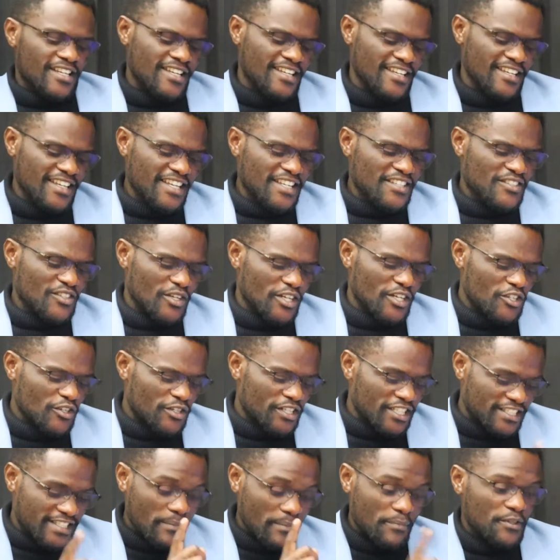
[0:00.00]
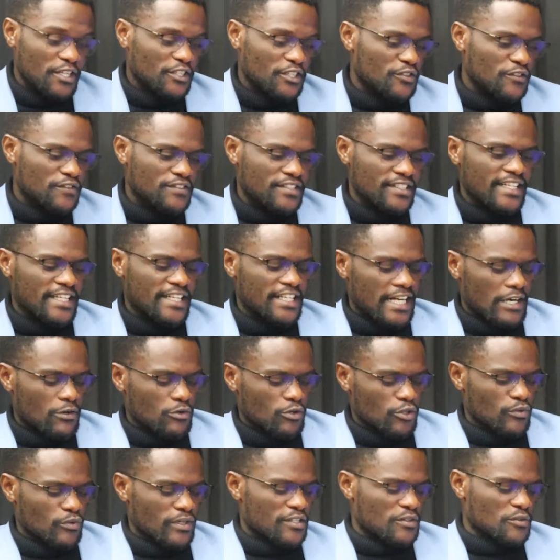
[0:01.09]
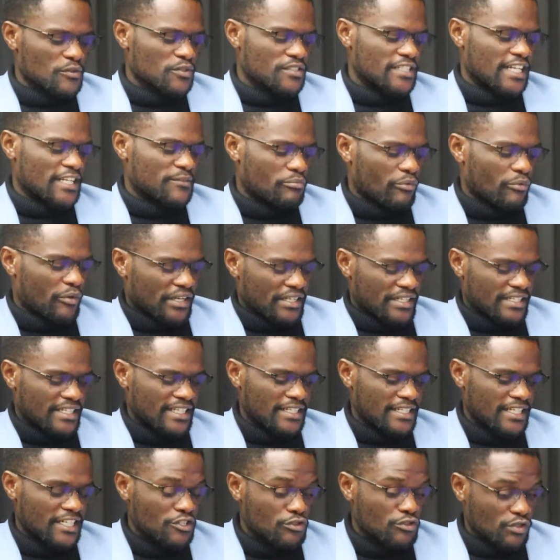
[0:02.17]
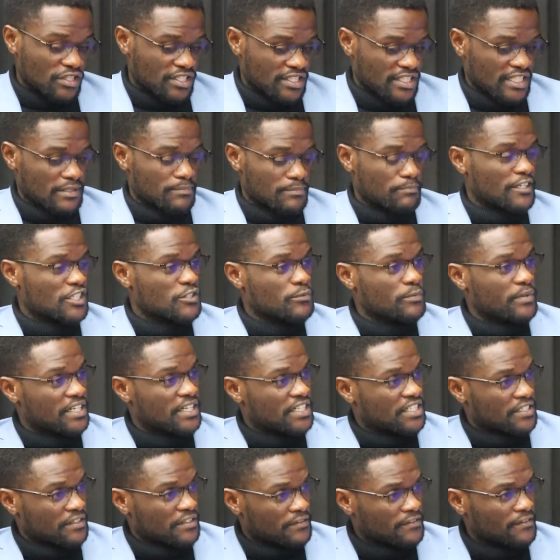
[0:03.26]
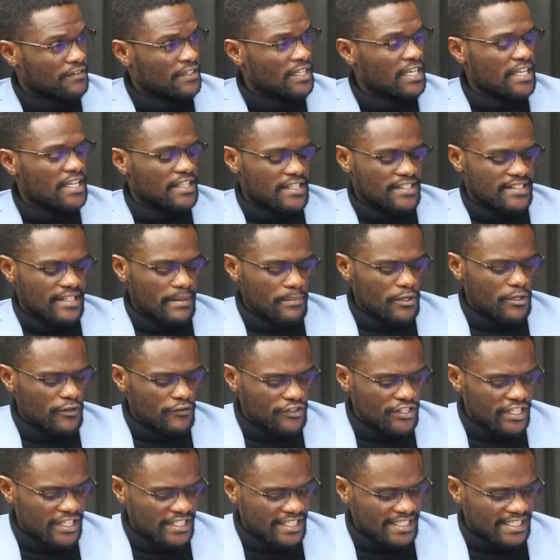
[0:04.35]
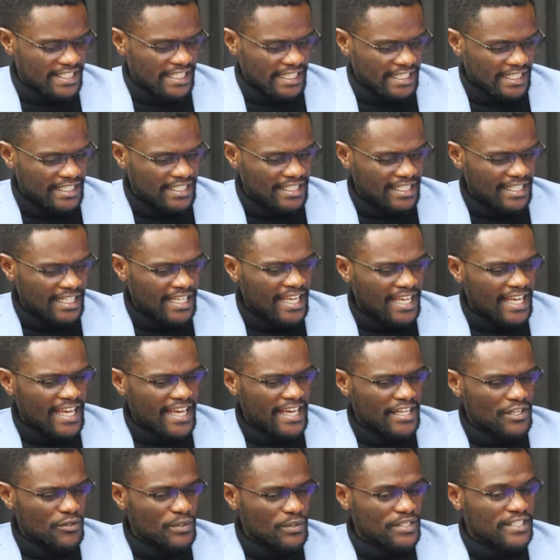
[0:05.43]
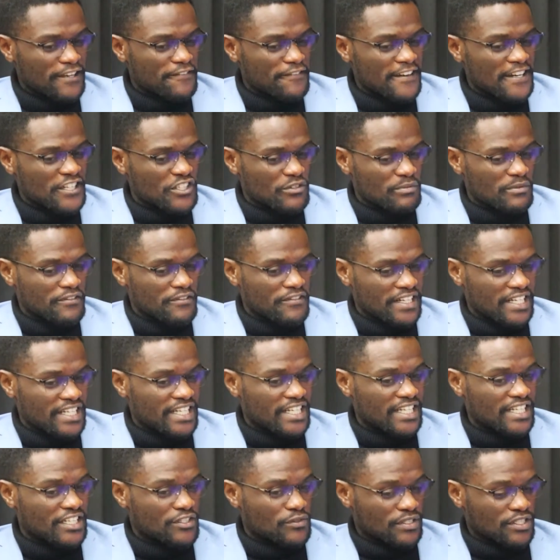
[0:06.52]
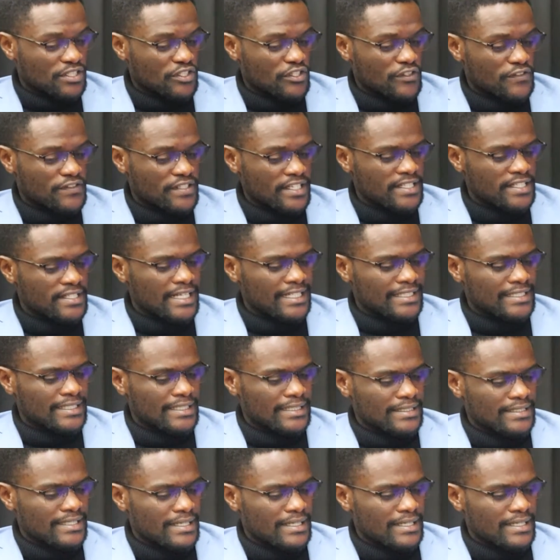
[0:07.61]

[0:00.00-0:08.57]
there's something that you've said, and I will not want to lose that point. Interesting perspective. There's something you've just said, and which I find to be very interesting. You said that